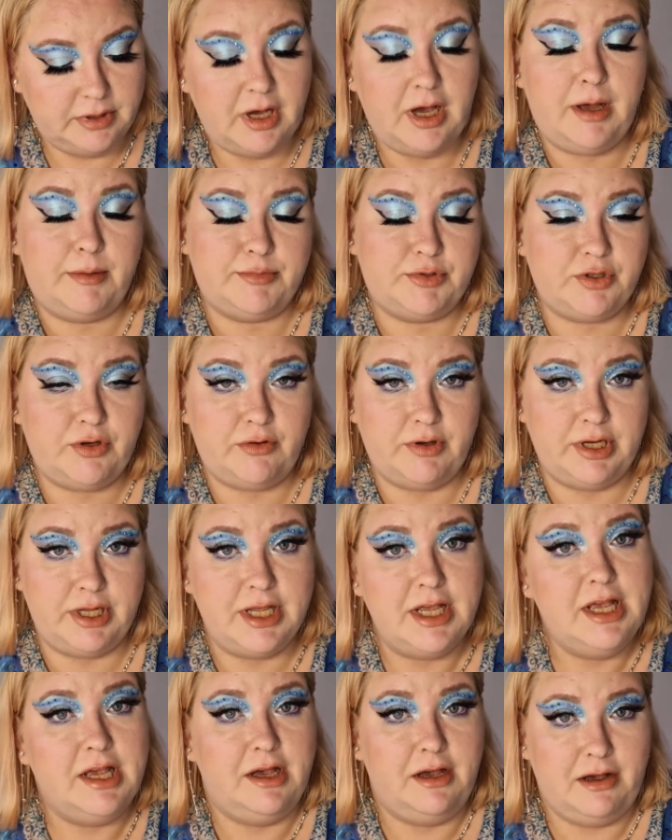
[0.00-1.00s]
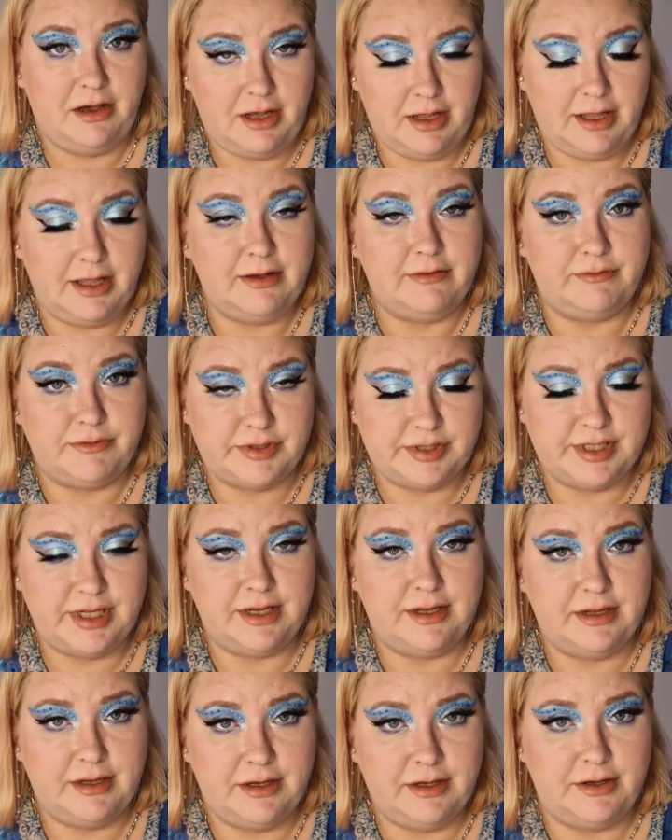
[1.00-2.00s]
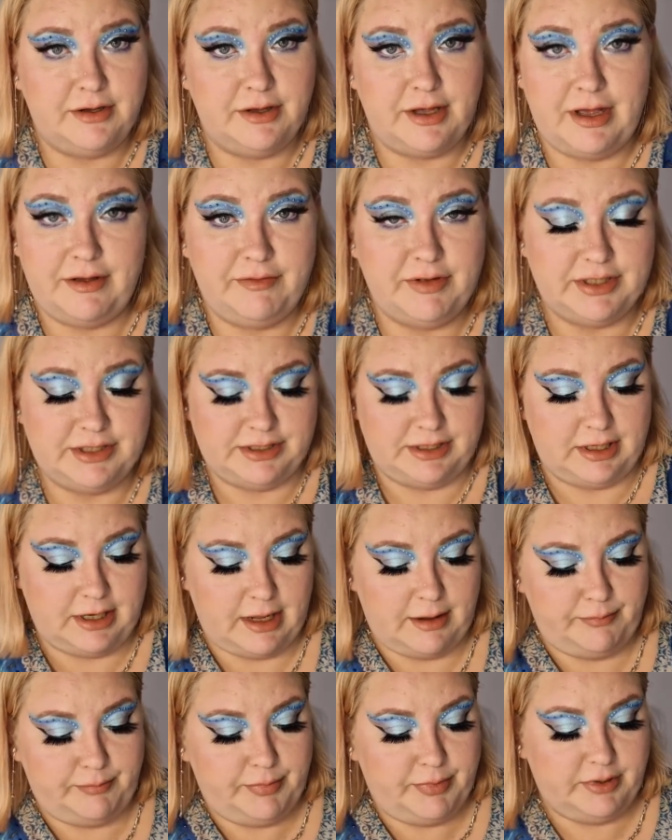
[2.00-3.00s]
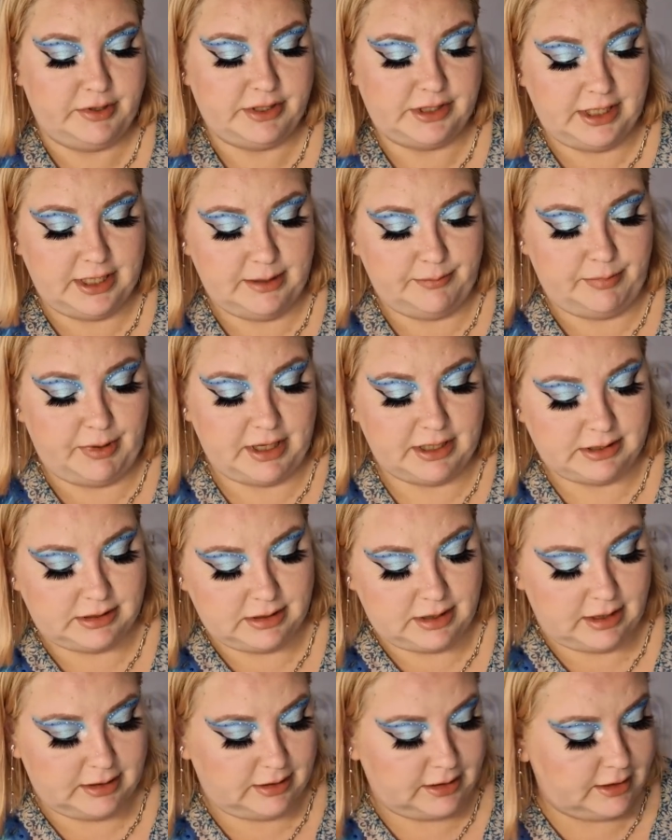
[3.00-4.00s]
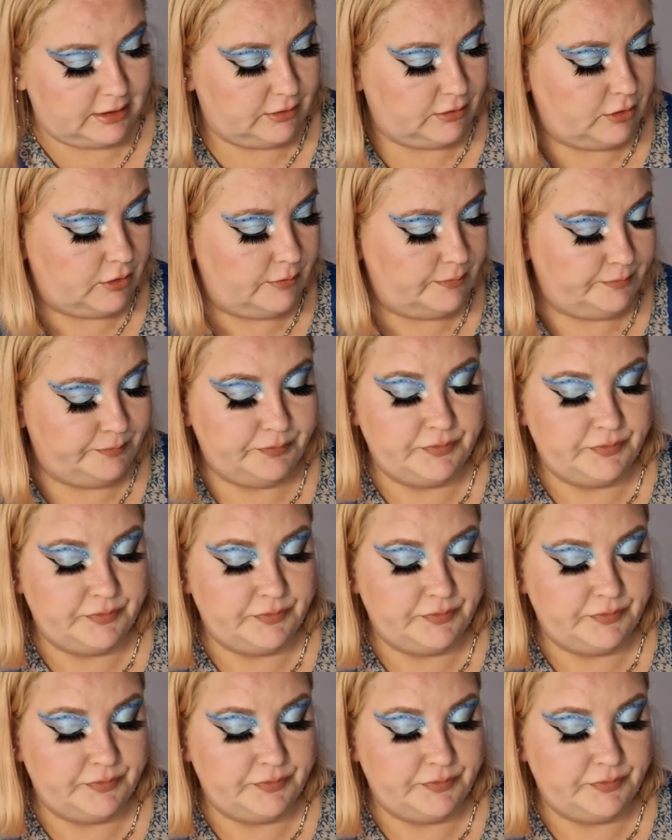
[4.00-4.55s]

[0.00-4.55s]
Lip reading: I'm sorry, I haven't slept last night at all.